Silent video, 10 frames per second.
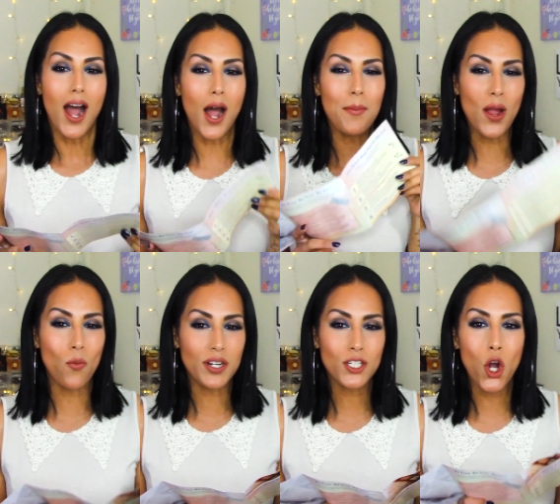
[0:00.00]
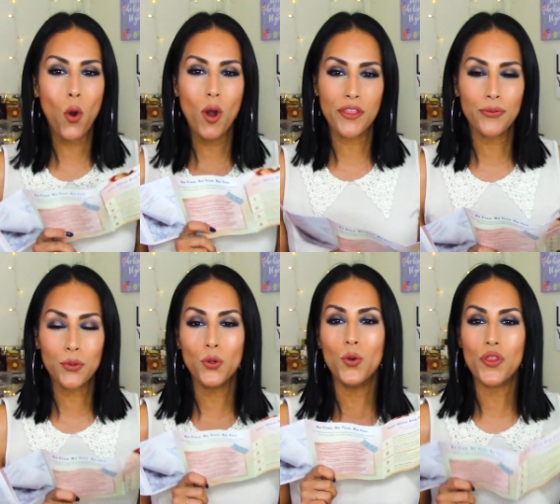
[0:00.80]
Um, I want to go
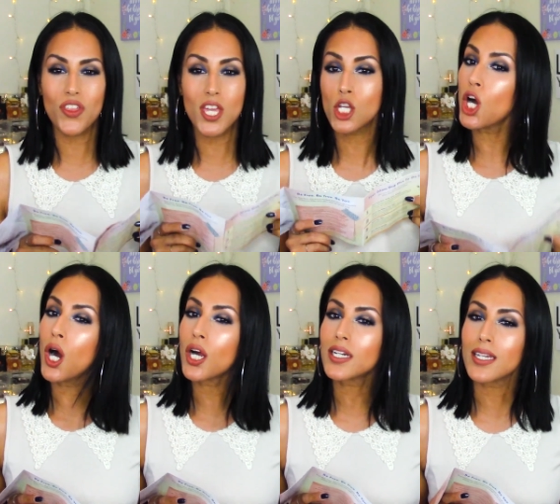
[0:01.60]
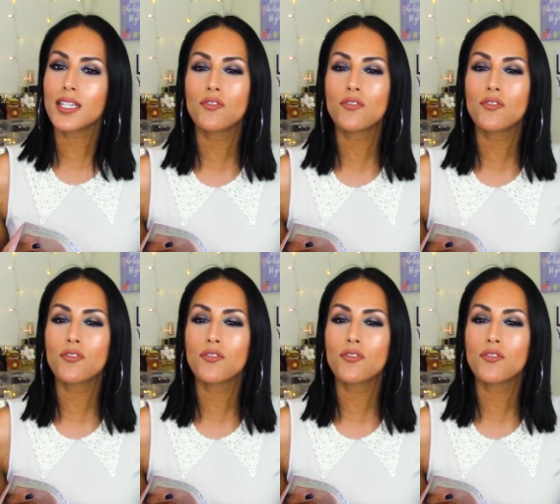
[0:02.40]
through the card,